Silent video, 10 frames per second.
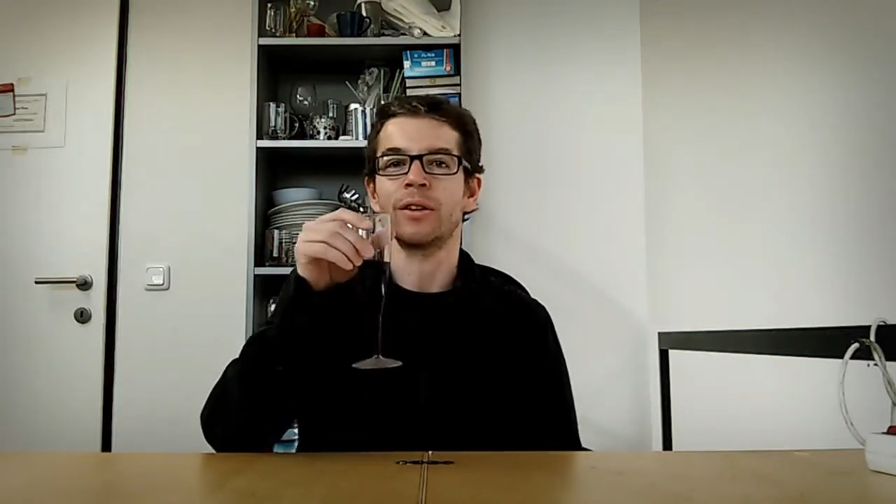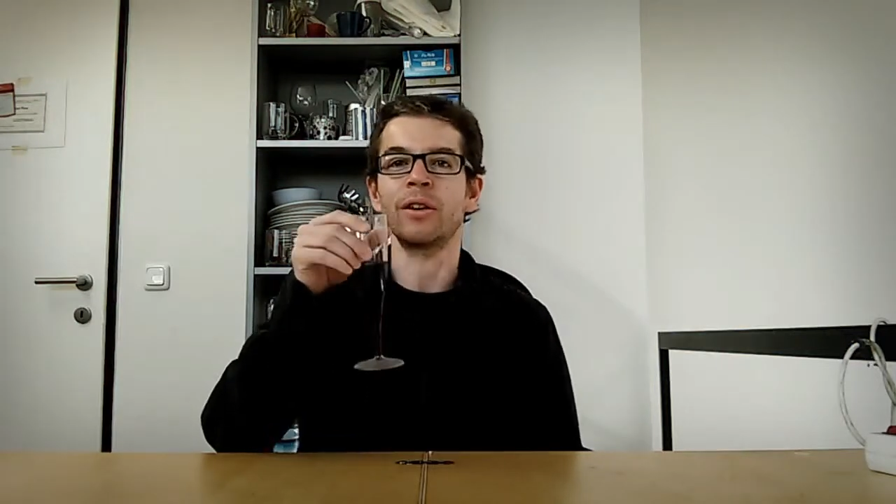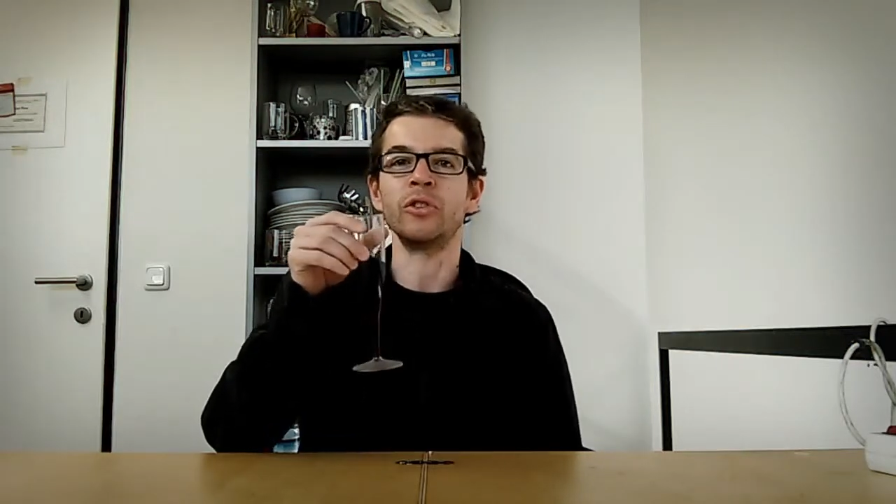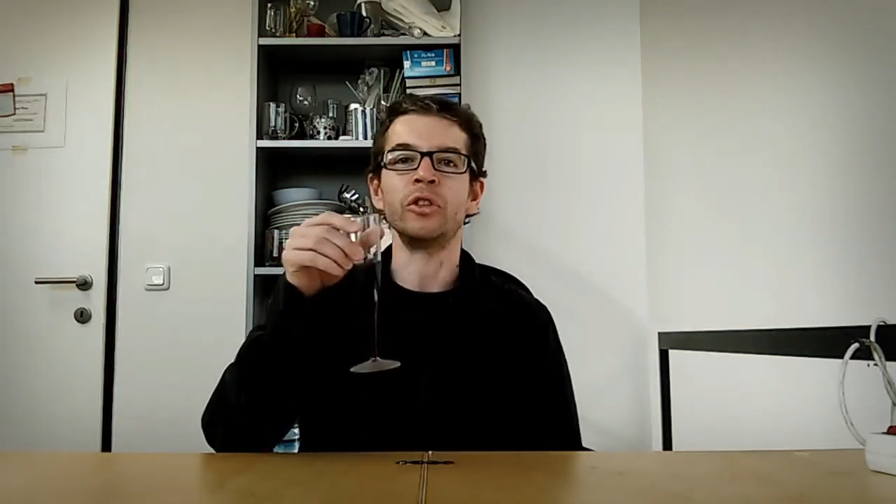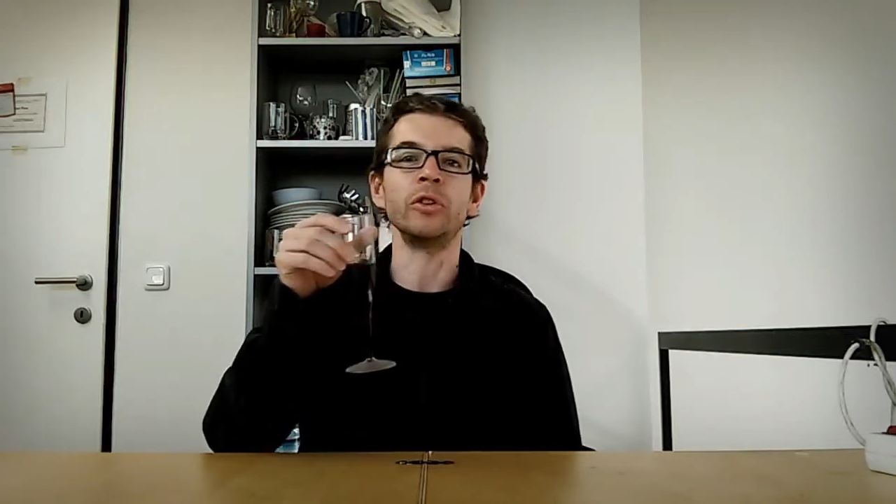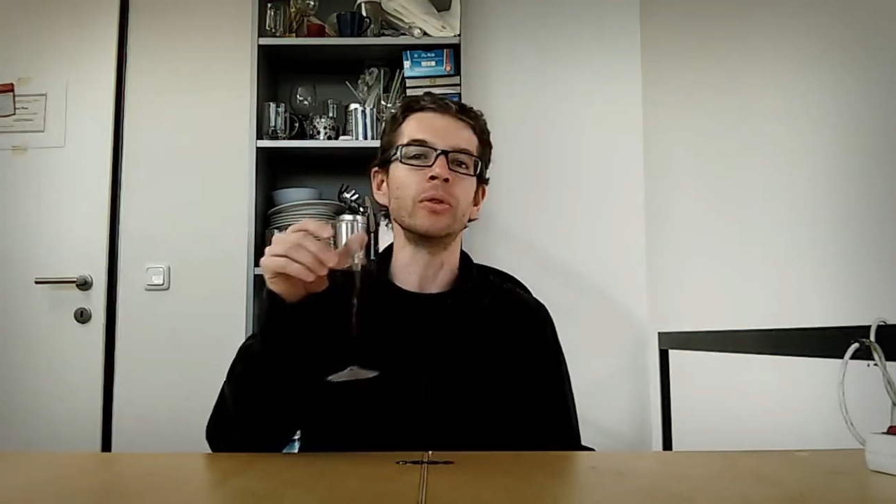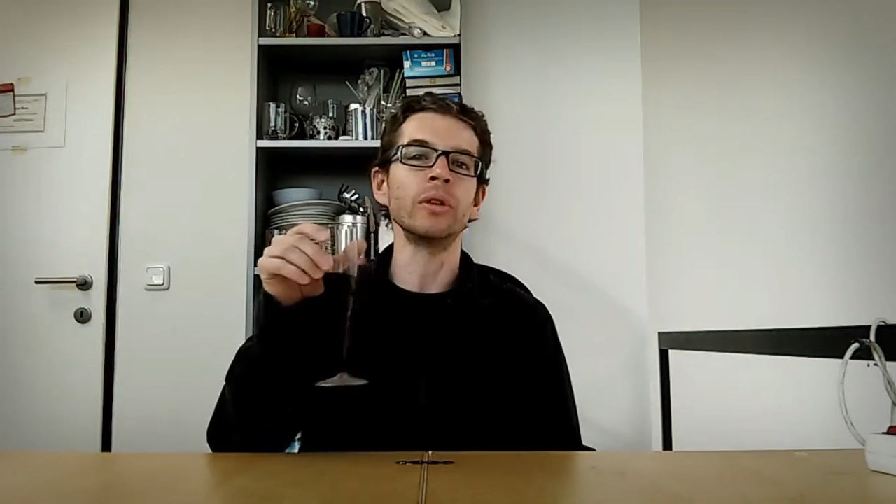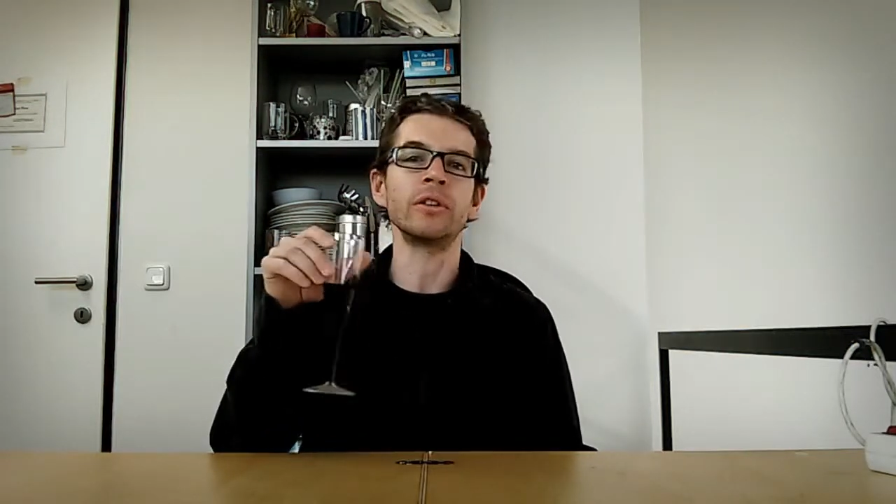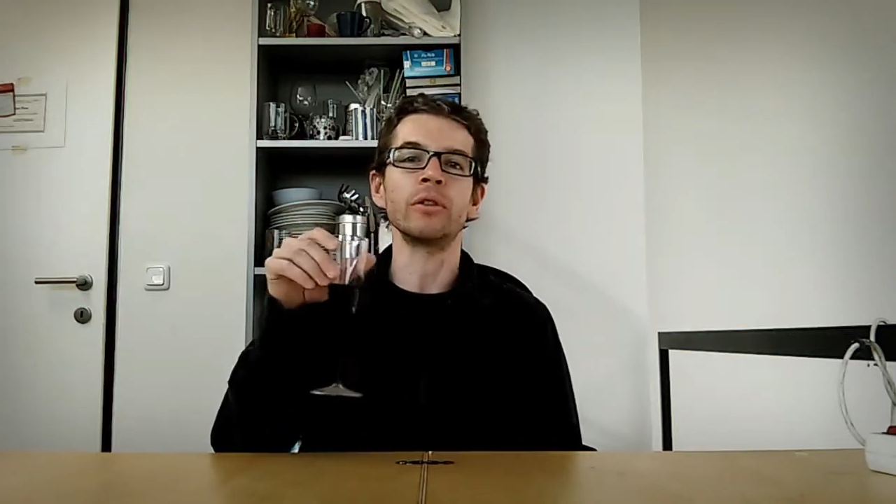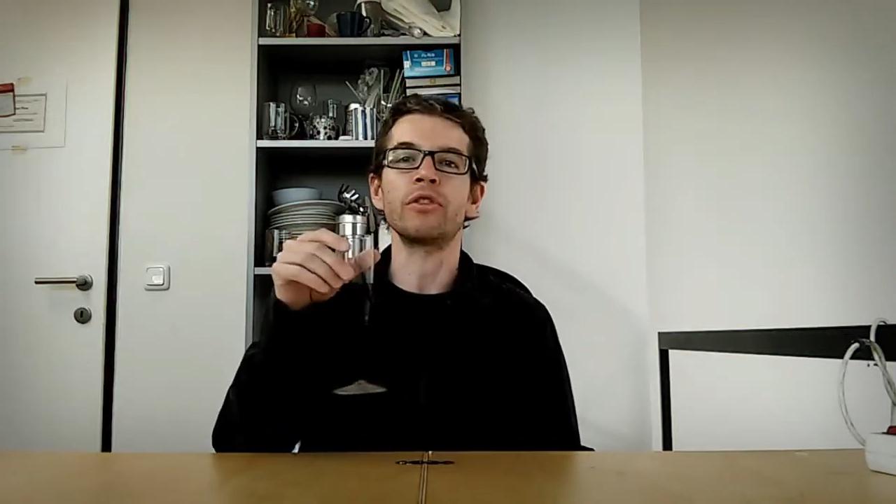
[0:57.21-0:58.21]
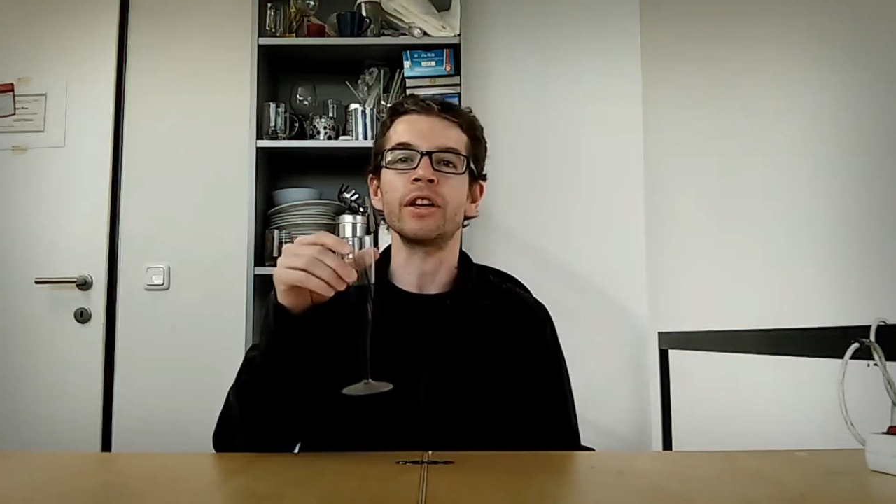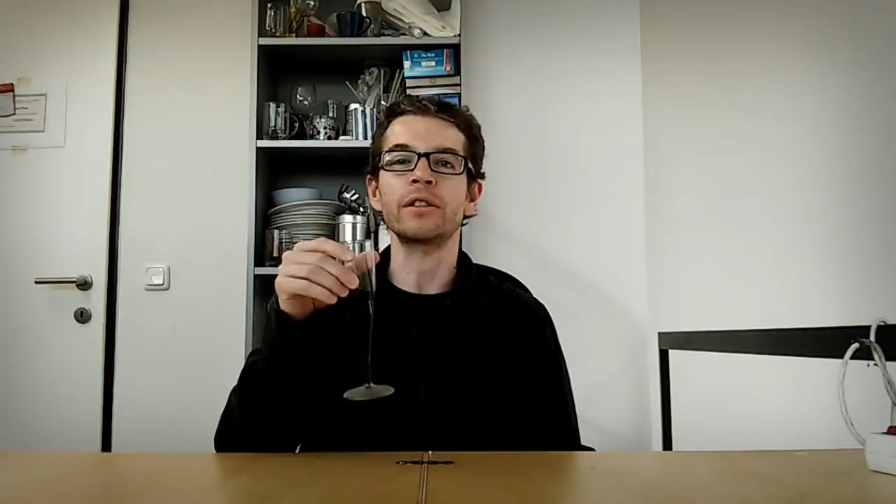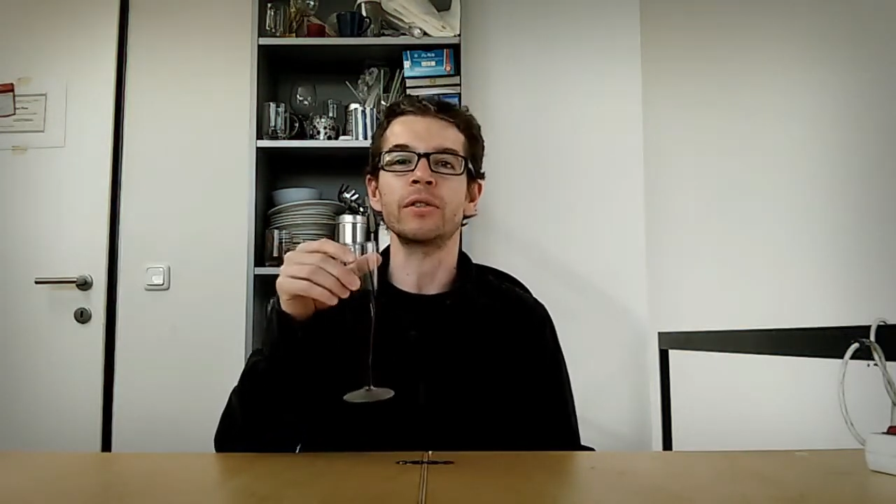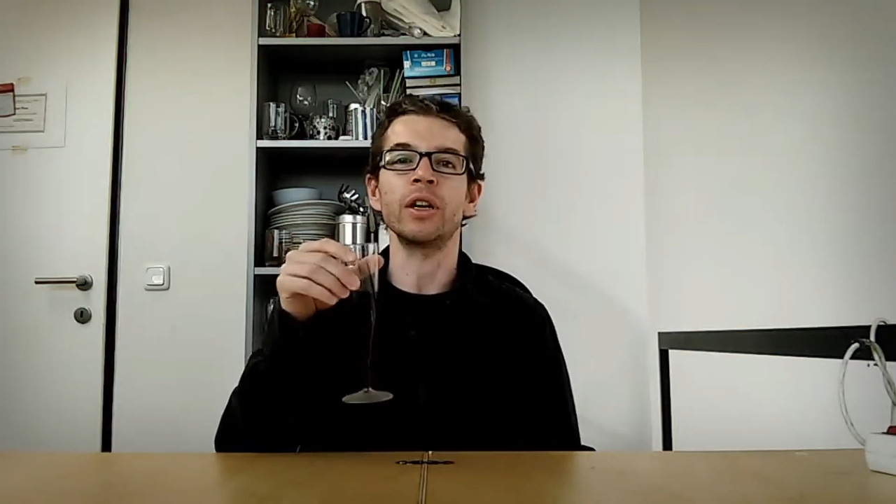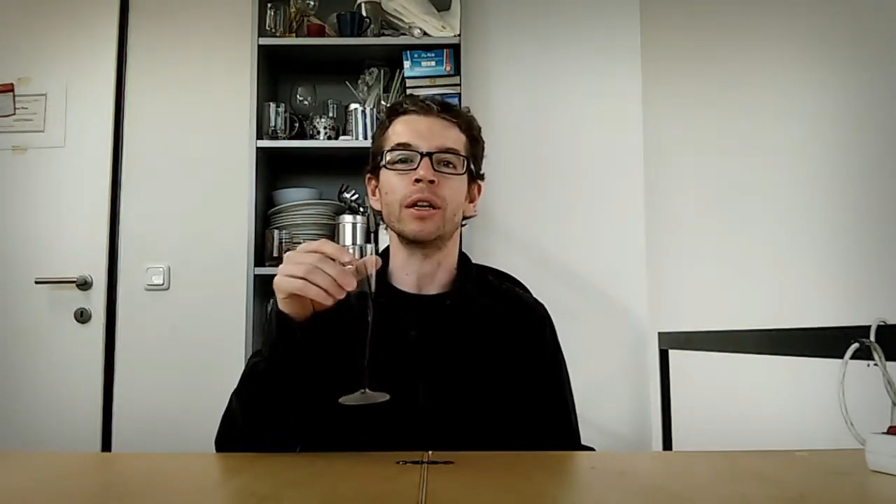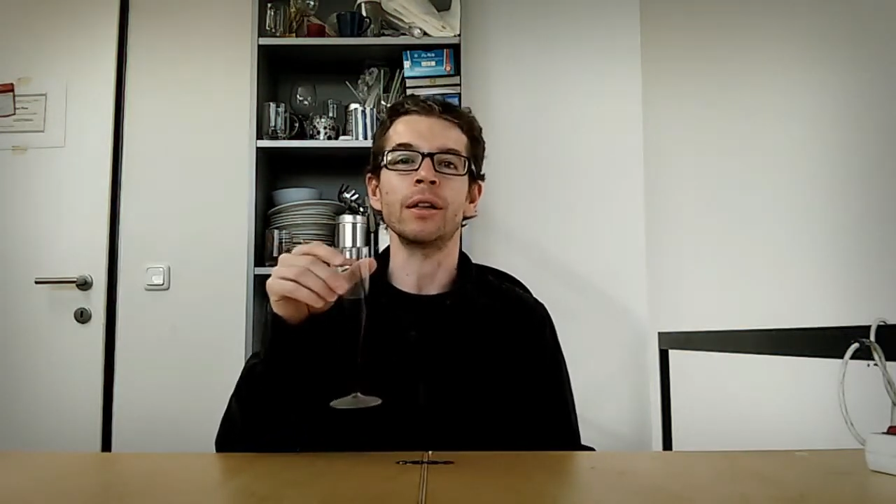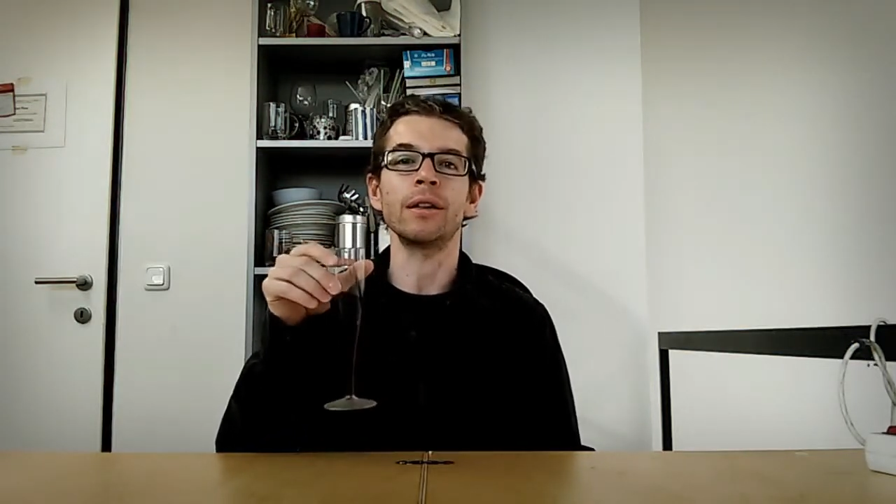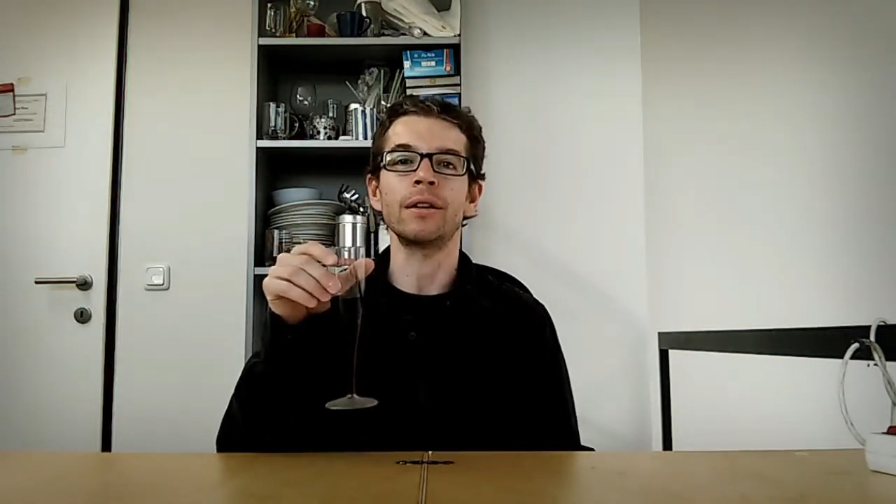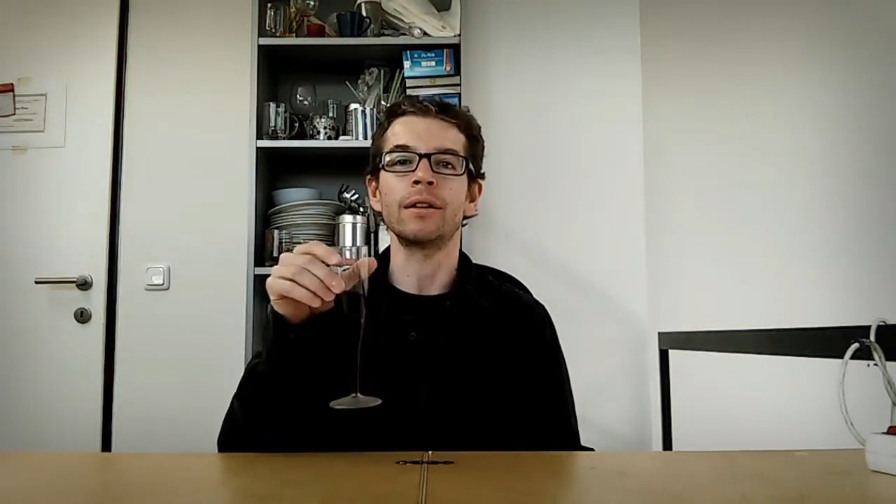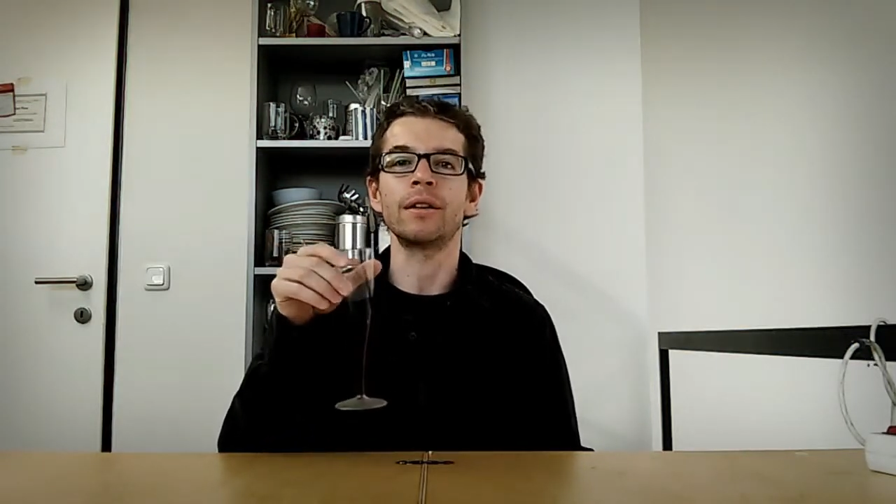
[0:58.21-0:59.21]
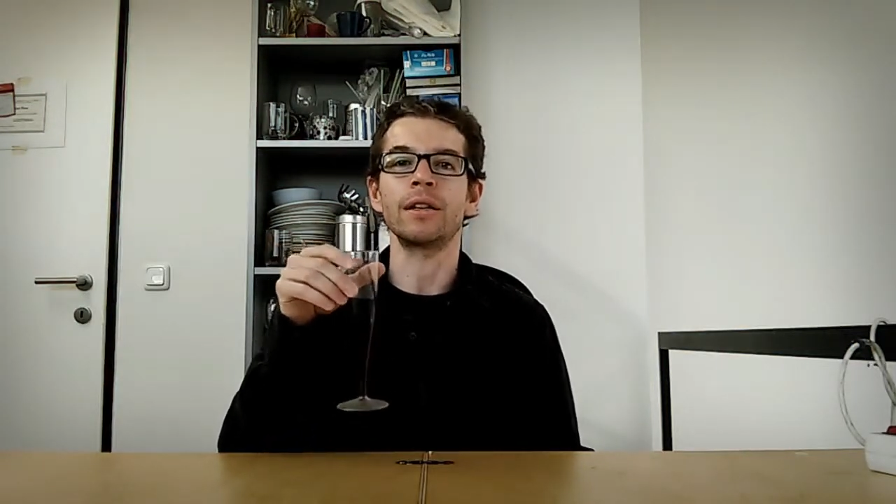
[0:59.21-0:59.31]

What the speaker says: on you and your festival